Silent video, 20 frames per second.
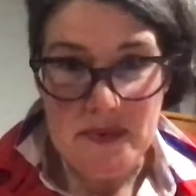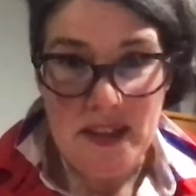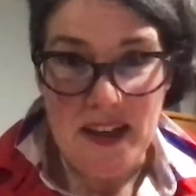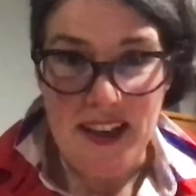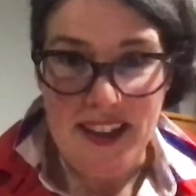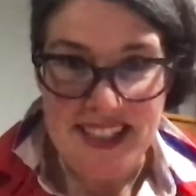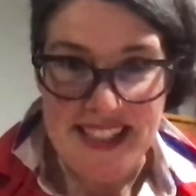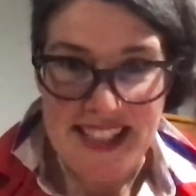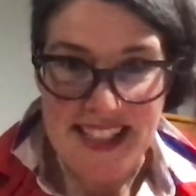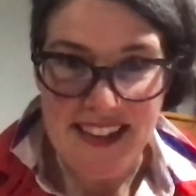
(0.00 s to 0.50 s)

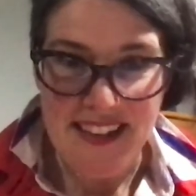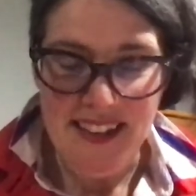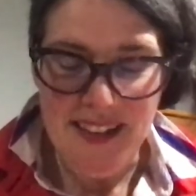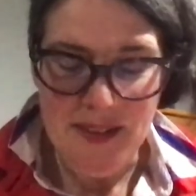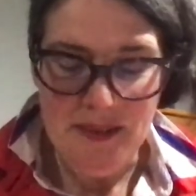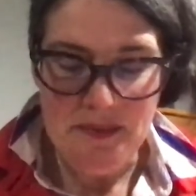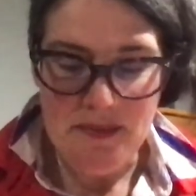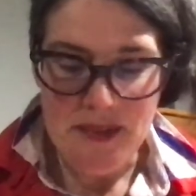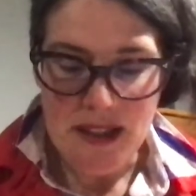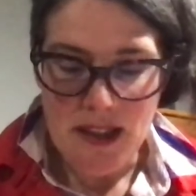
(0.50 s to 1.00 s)
idea,
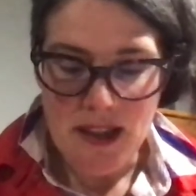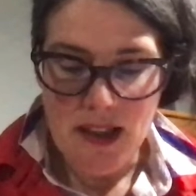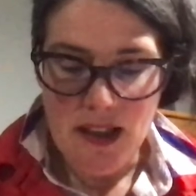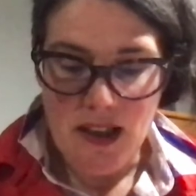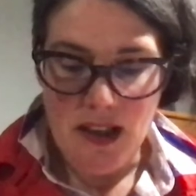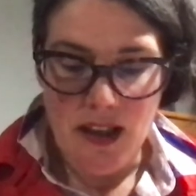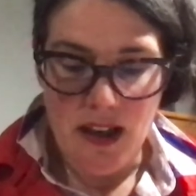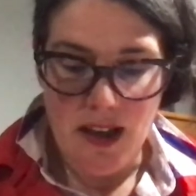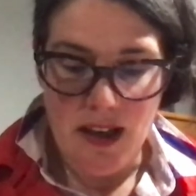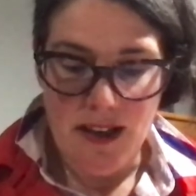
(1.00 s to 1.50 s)

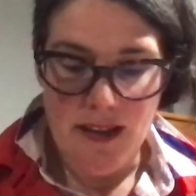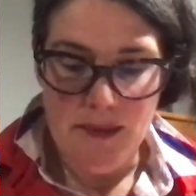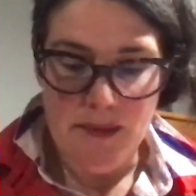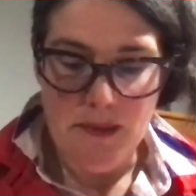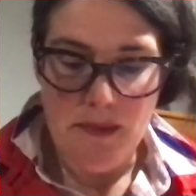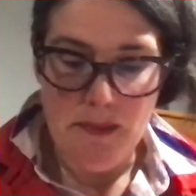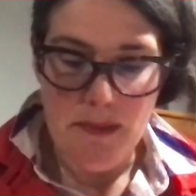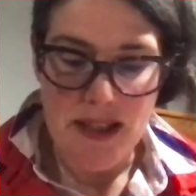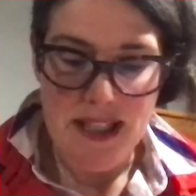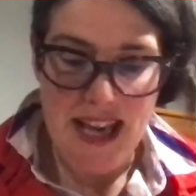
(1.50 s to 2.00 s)
um,
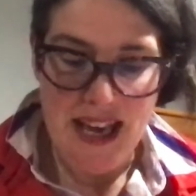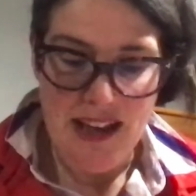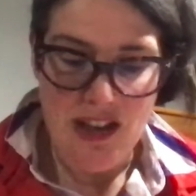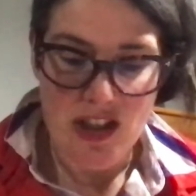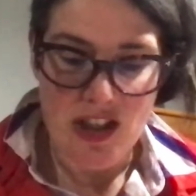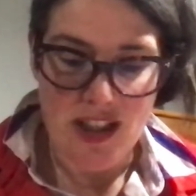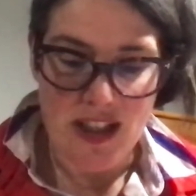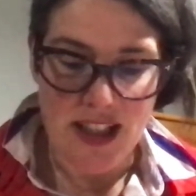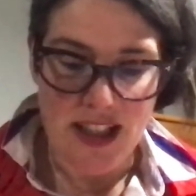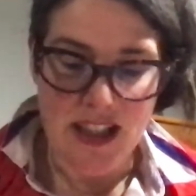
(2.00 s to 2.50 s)

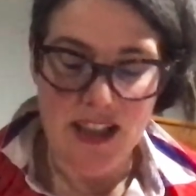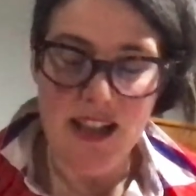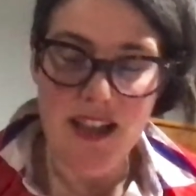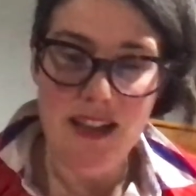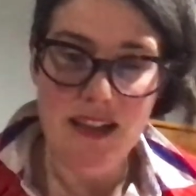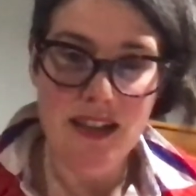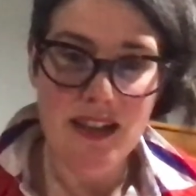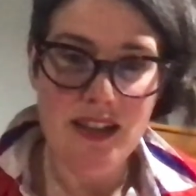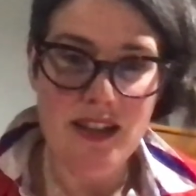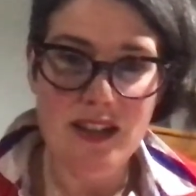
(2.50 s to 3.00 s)
potentially
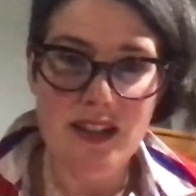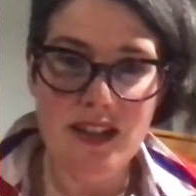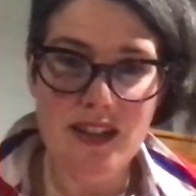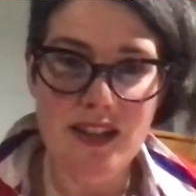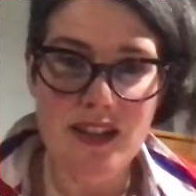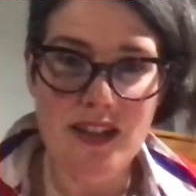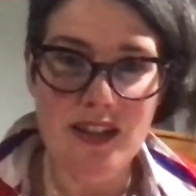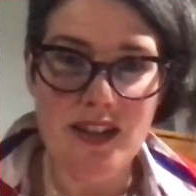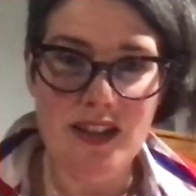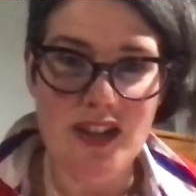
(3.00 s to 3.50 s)

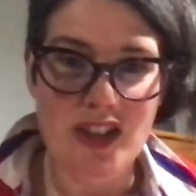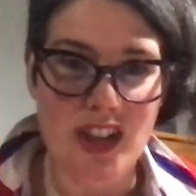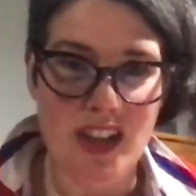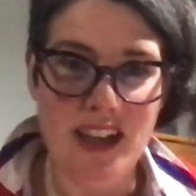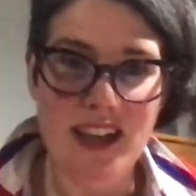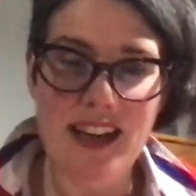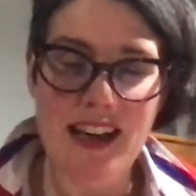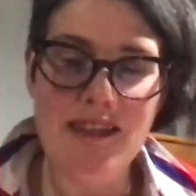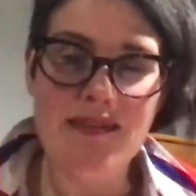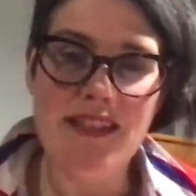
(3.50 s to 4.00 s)
she can
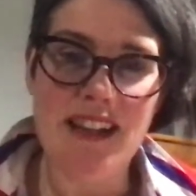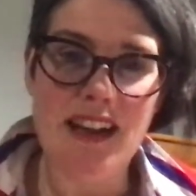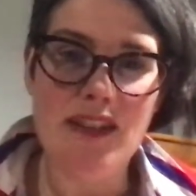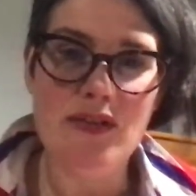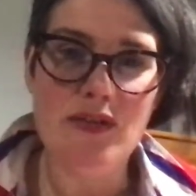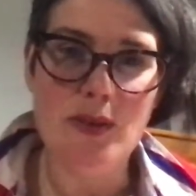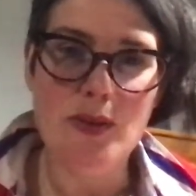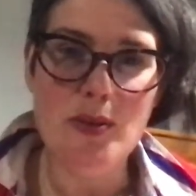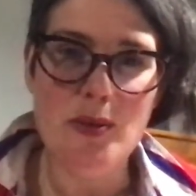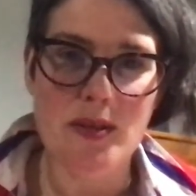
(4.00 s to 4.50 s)
carry that
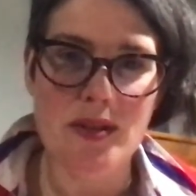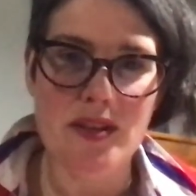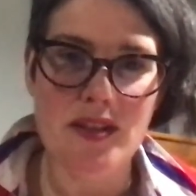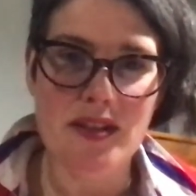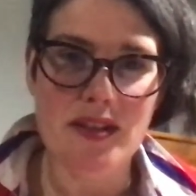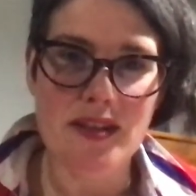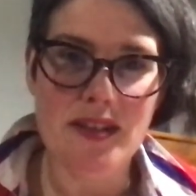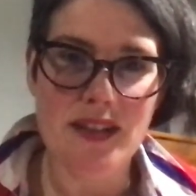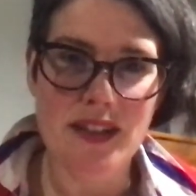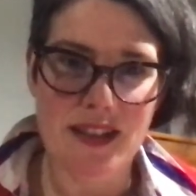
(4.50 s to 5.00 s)

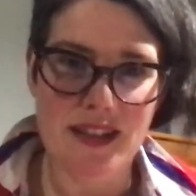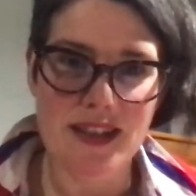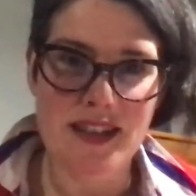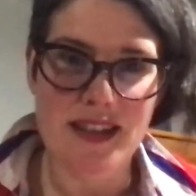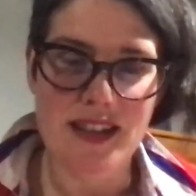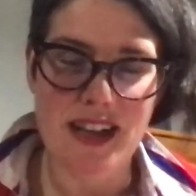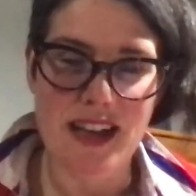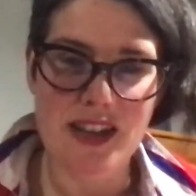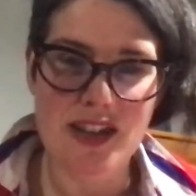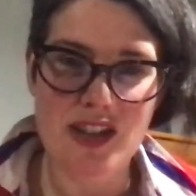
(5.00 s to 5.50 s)
forward into the
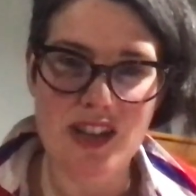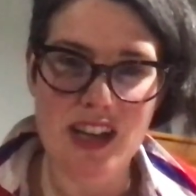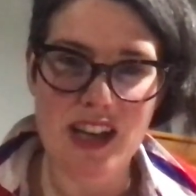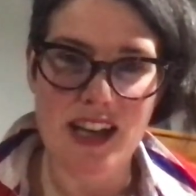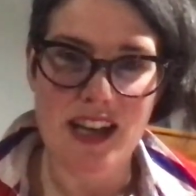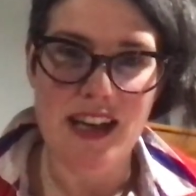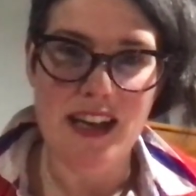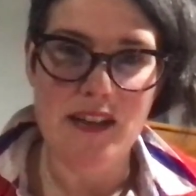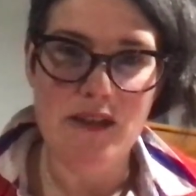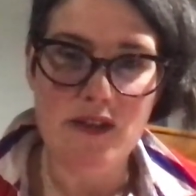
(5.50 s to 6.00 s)
next
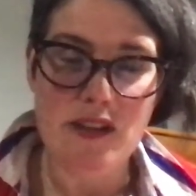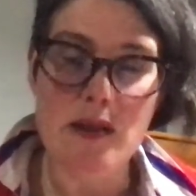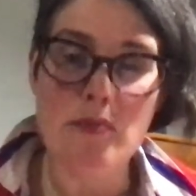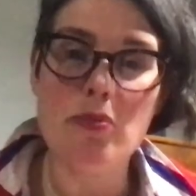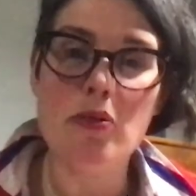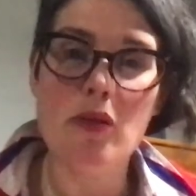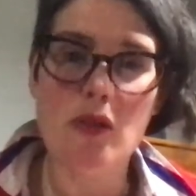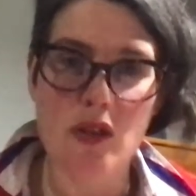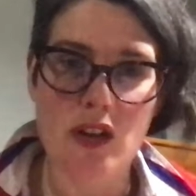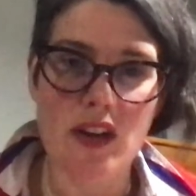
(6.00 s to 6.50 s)
year if the
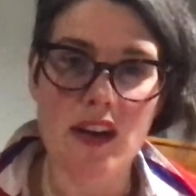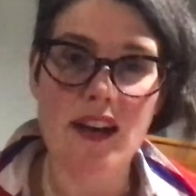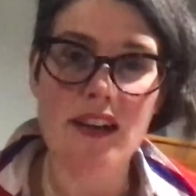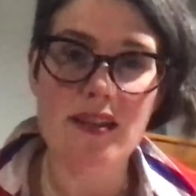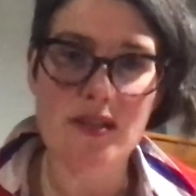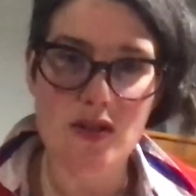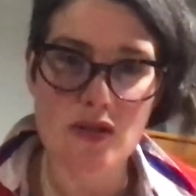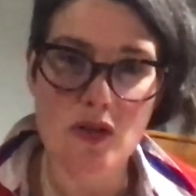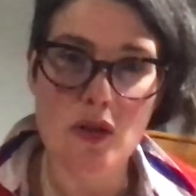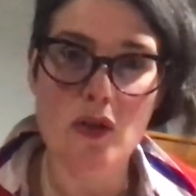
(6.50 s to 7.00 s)
employer
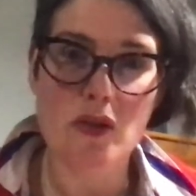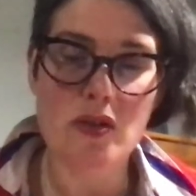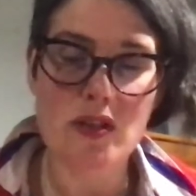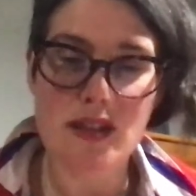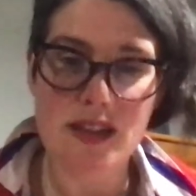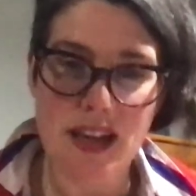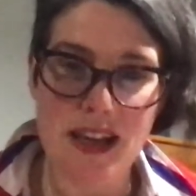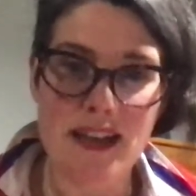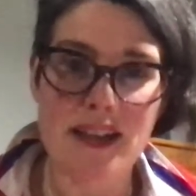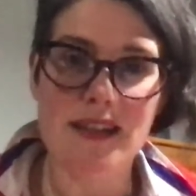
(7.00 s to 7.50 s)
has not
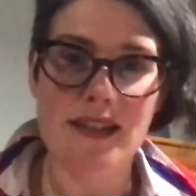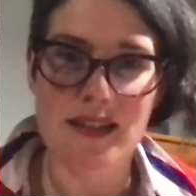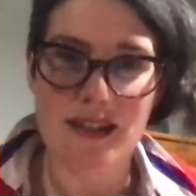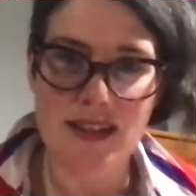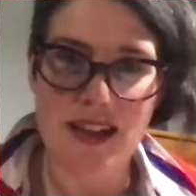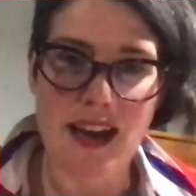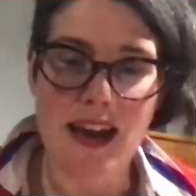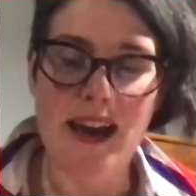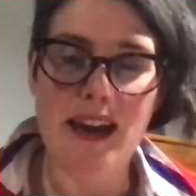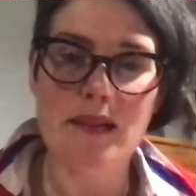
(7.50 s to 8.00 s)
taken
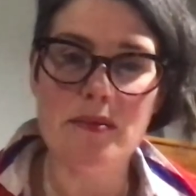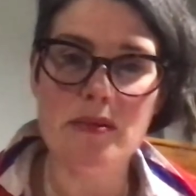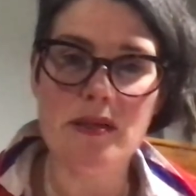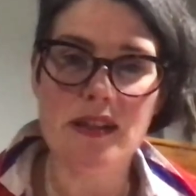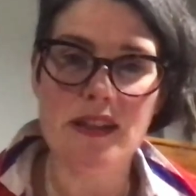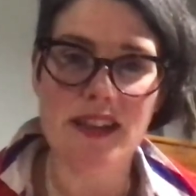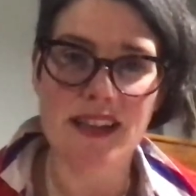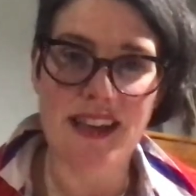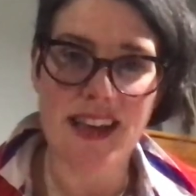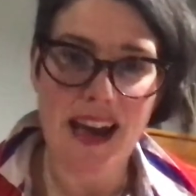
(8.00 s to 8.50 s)
steps
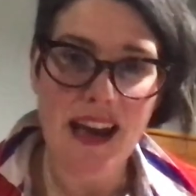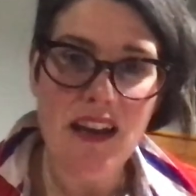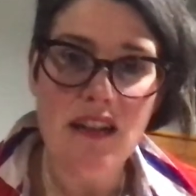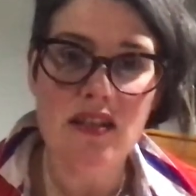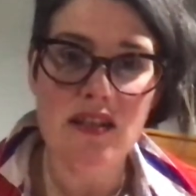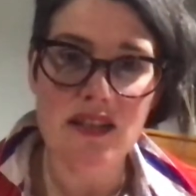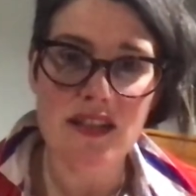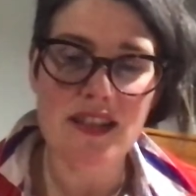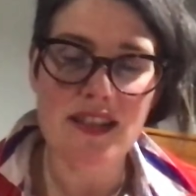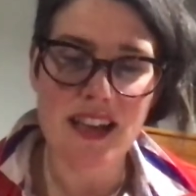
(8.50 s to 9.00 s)
to get
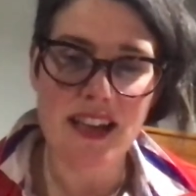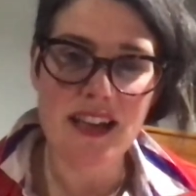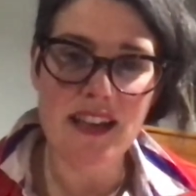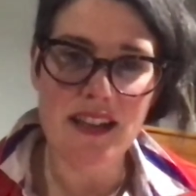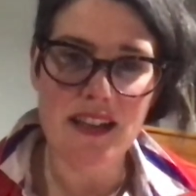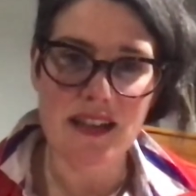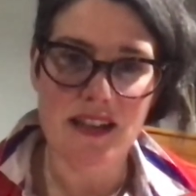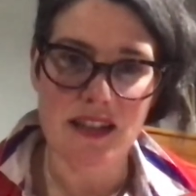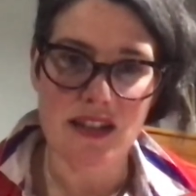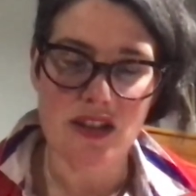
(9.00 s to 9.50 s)
her to take
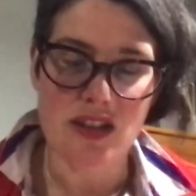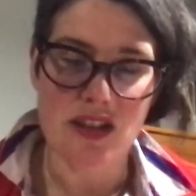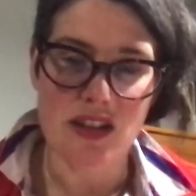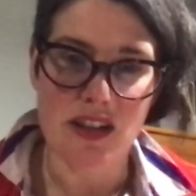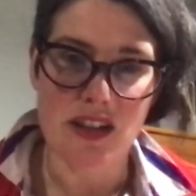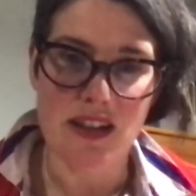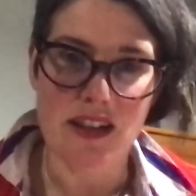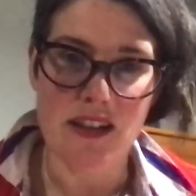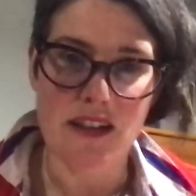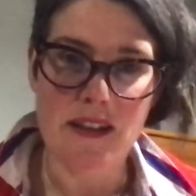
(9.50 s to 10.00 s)
it this
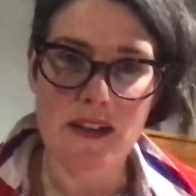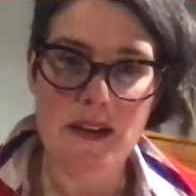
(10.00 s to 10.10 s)
year.